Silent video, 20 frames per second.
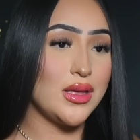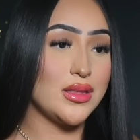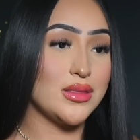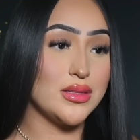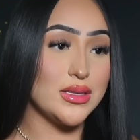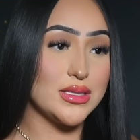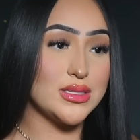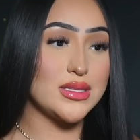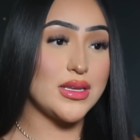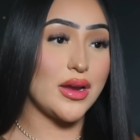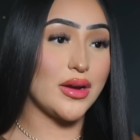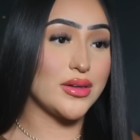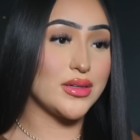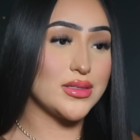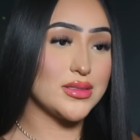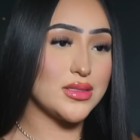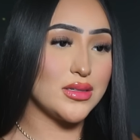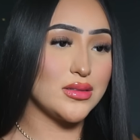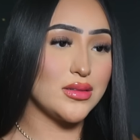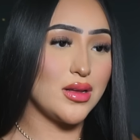This scared
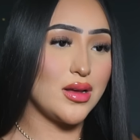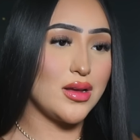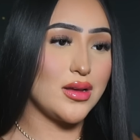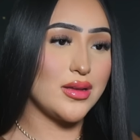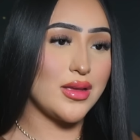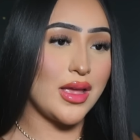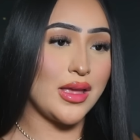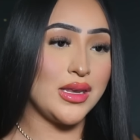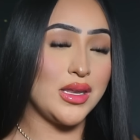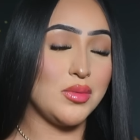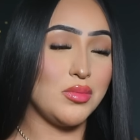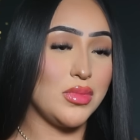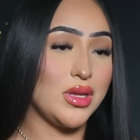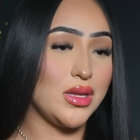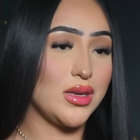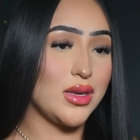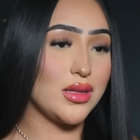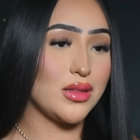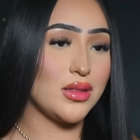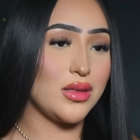us a lot, and
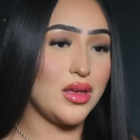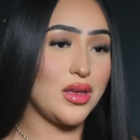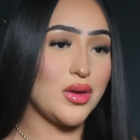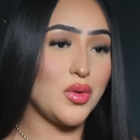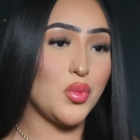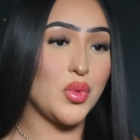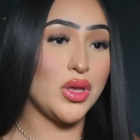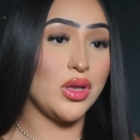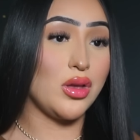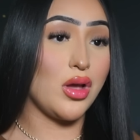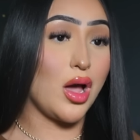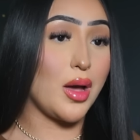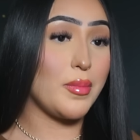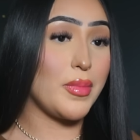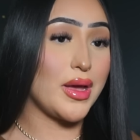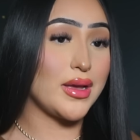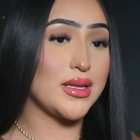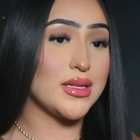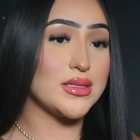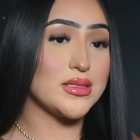immediately we got
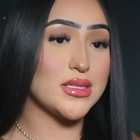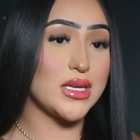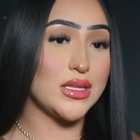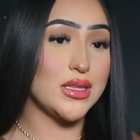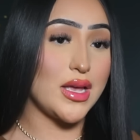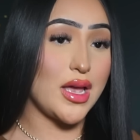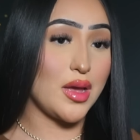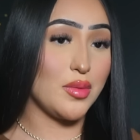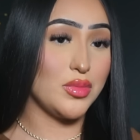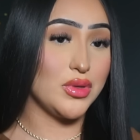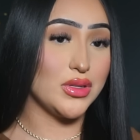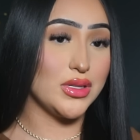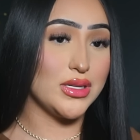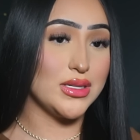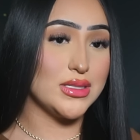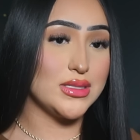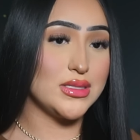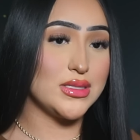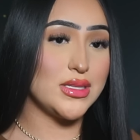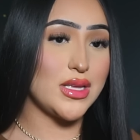back inside the
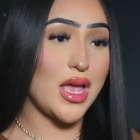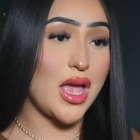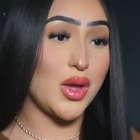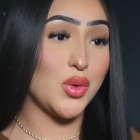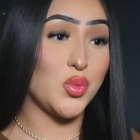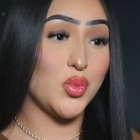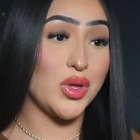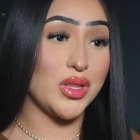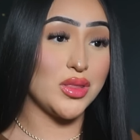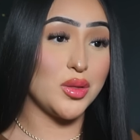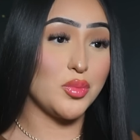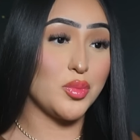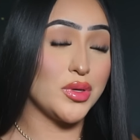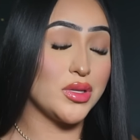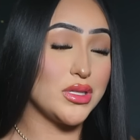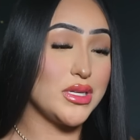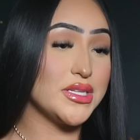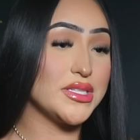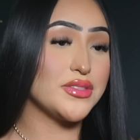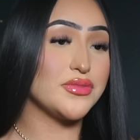ambulance, and when the
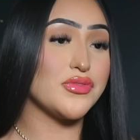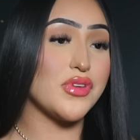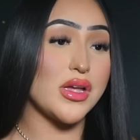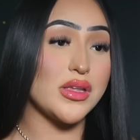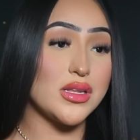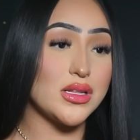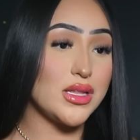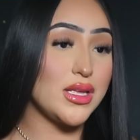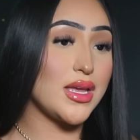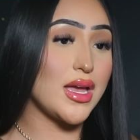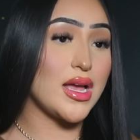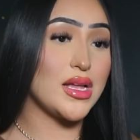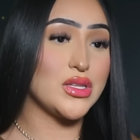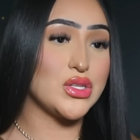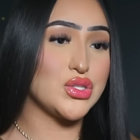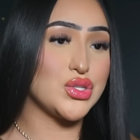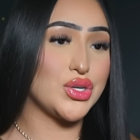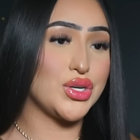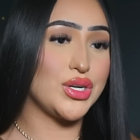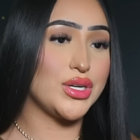police finally
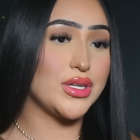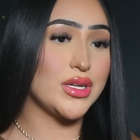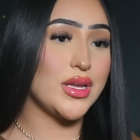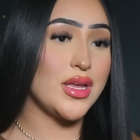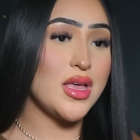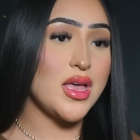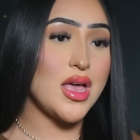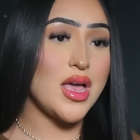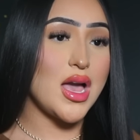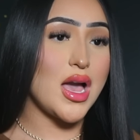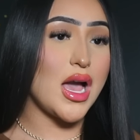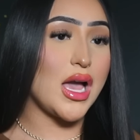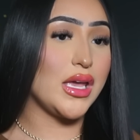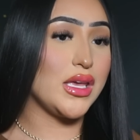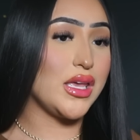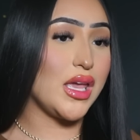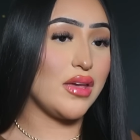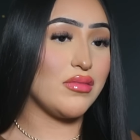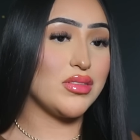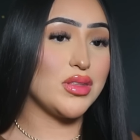answered, I
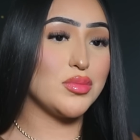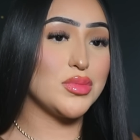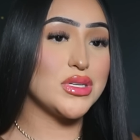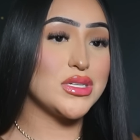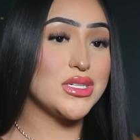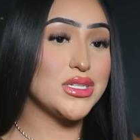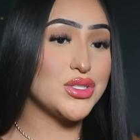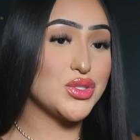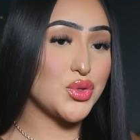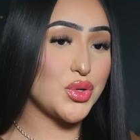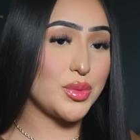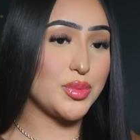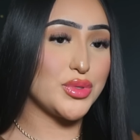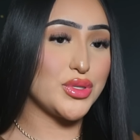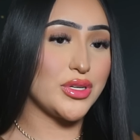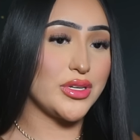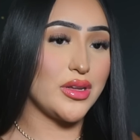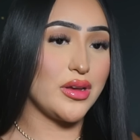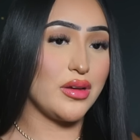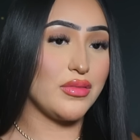gave them the
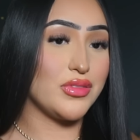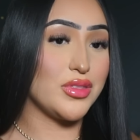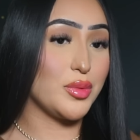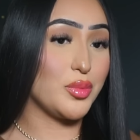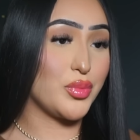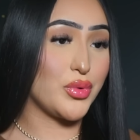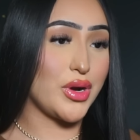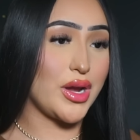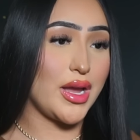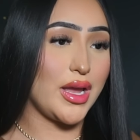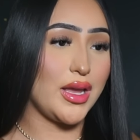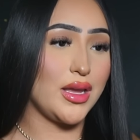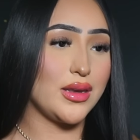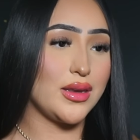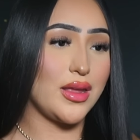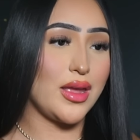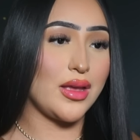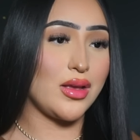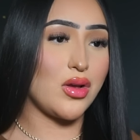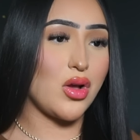description of the
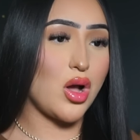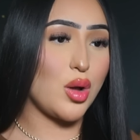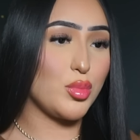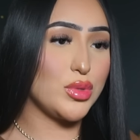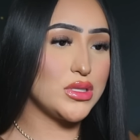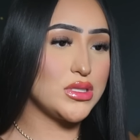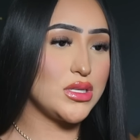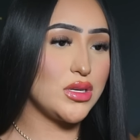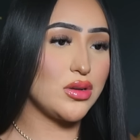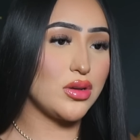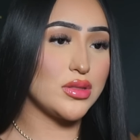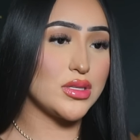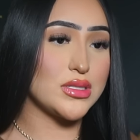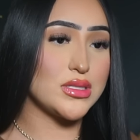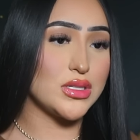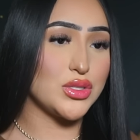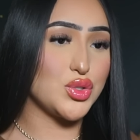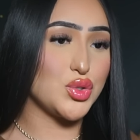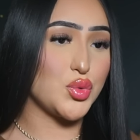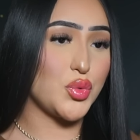bride and commenting on the
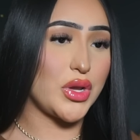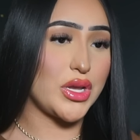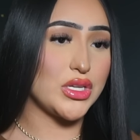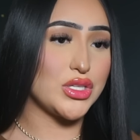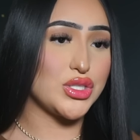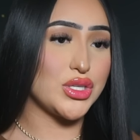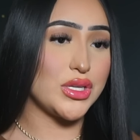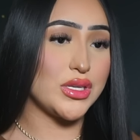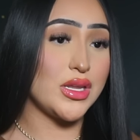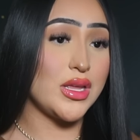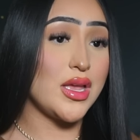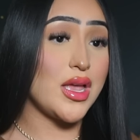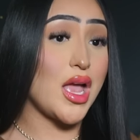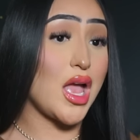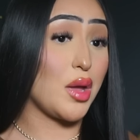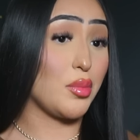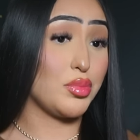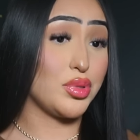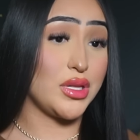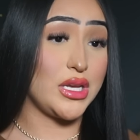situation
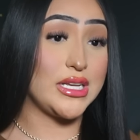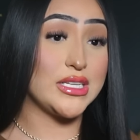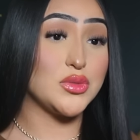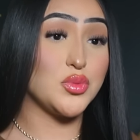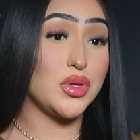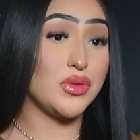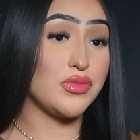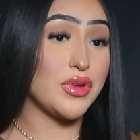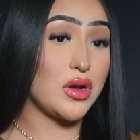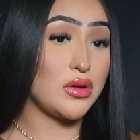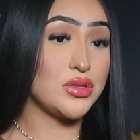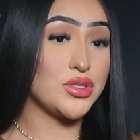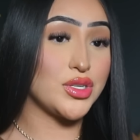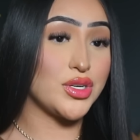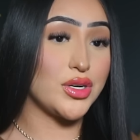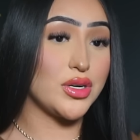and place we found